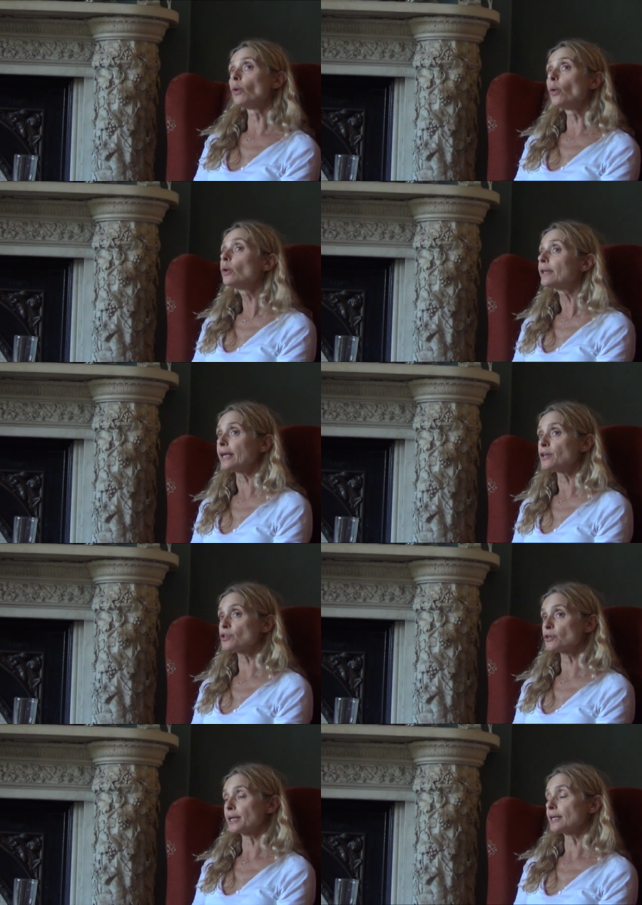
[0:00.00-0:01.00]
all the
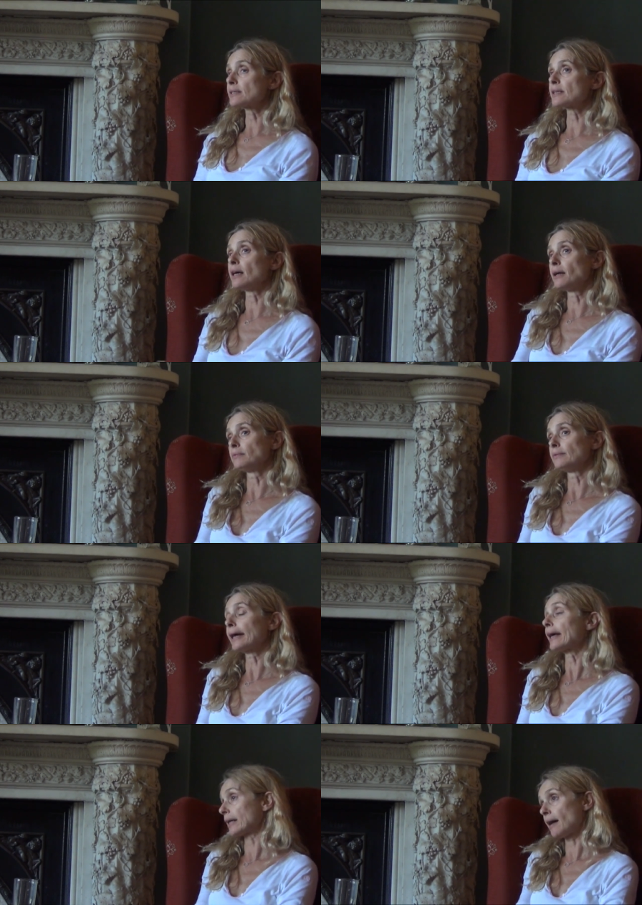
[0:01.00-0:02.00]
injuries
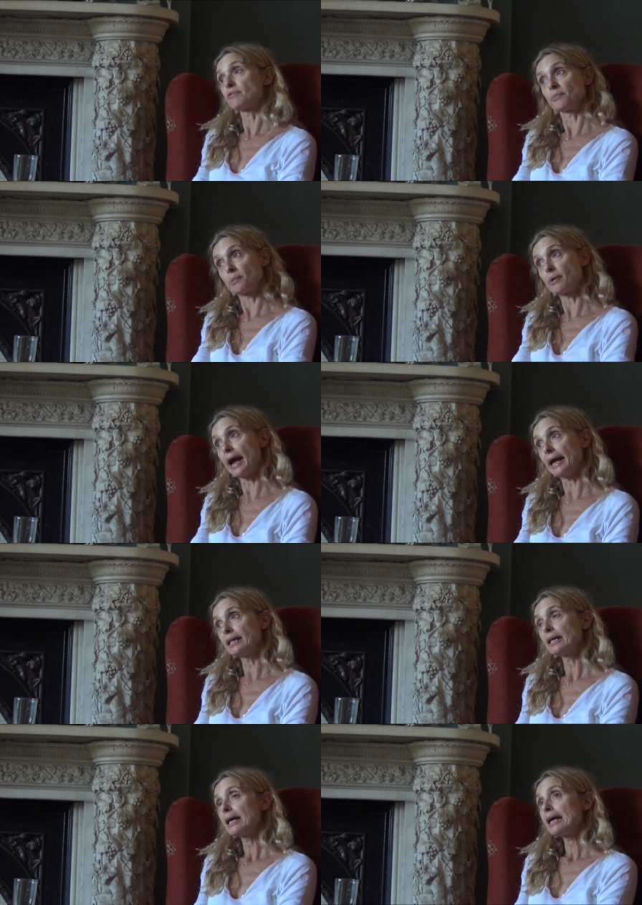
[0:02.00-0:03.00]
that can come from the brain.
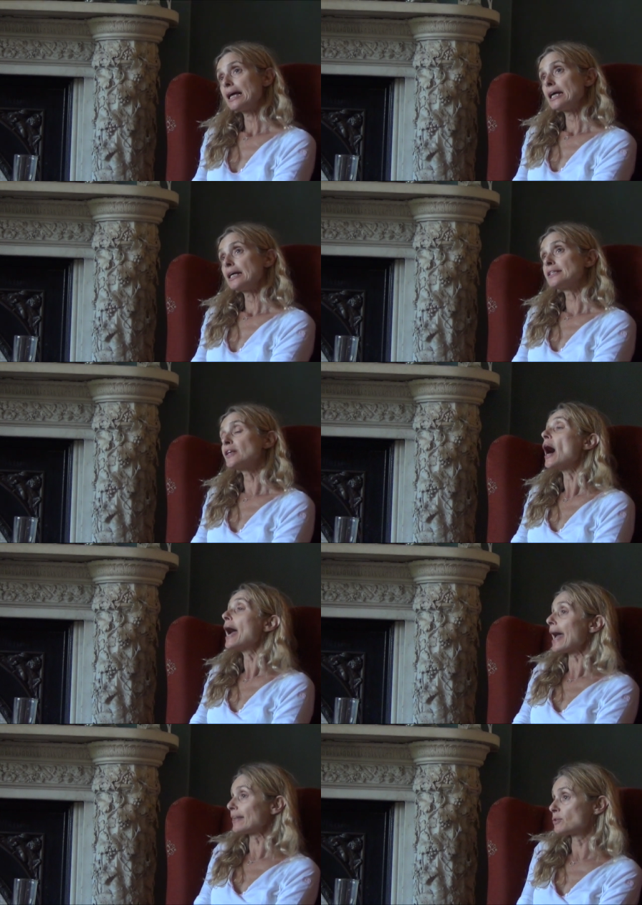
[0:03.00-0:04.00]
So
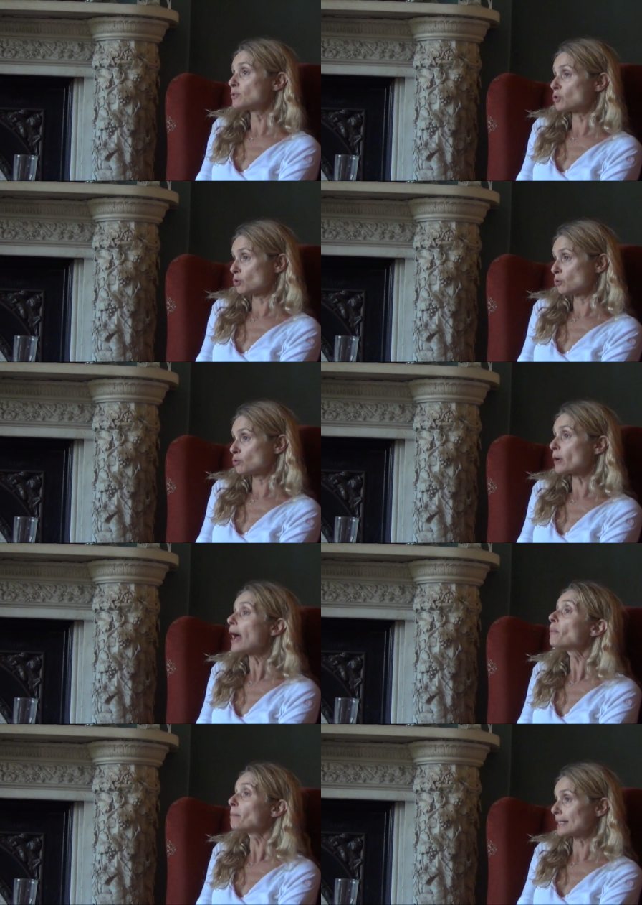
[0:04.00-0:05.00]
I had to
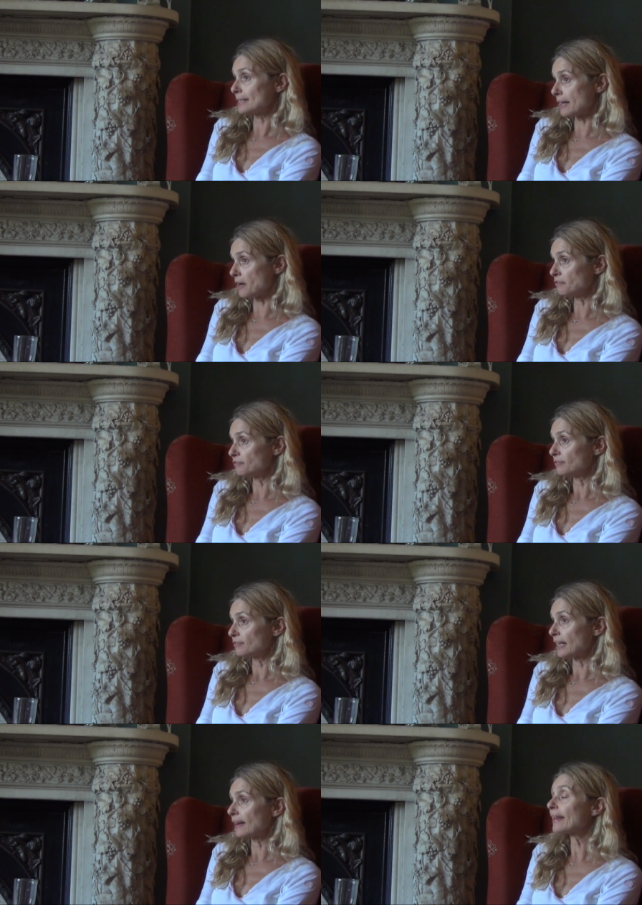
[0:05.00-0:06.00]
help myself,
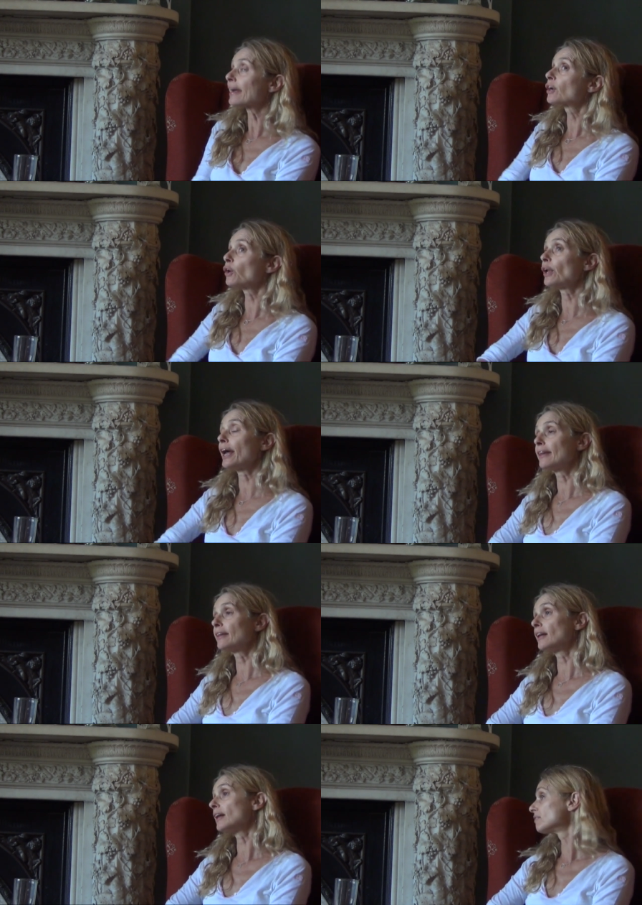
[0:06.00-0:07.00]
and thank God I
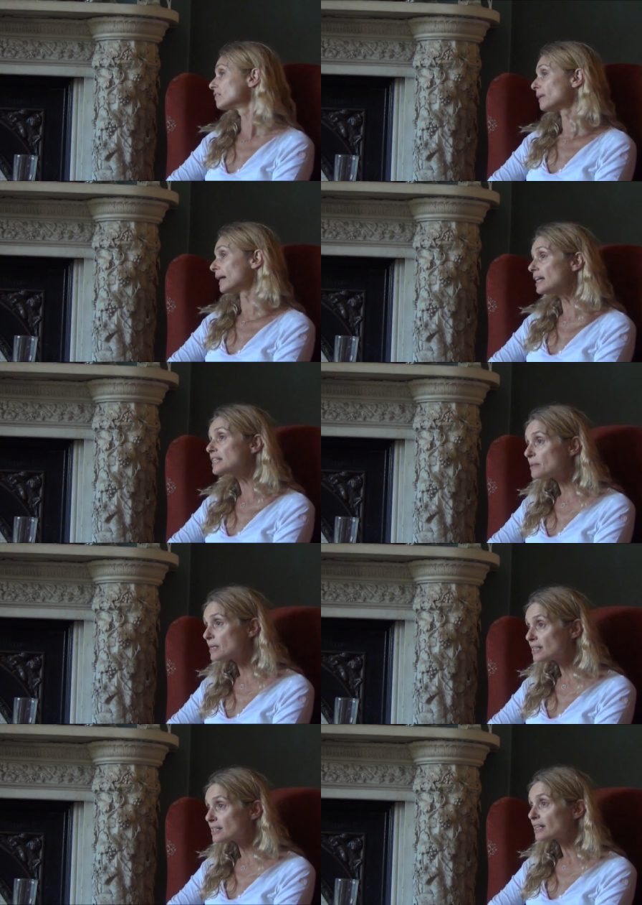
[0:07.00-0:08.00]
had the love of my
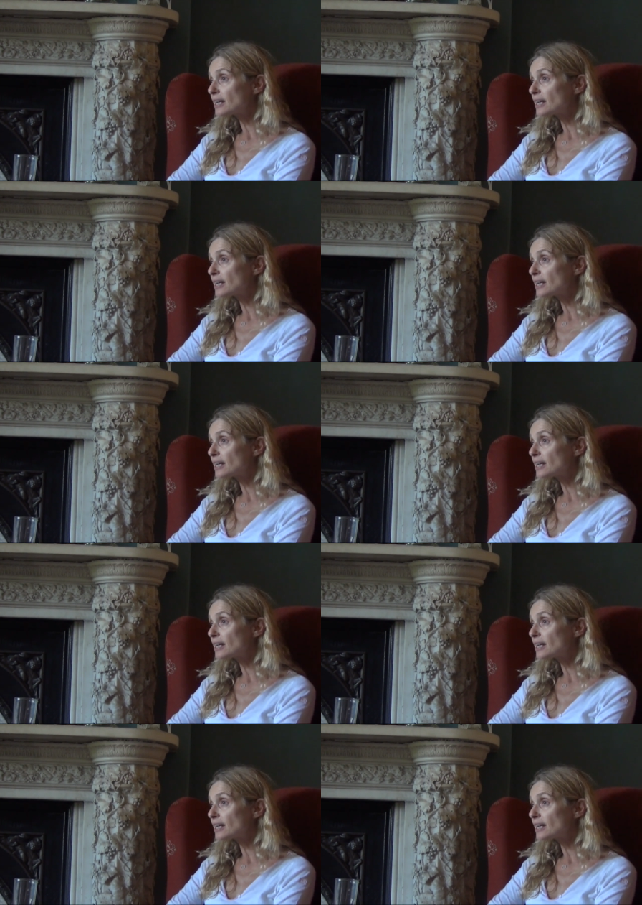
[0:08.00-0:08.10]
husband.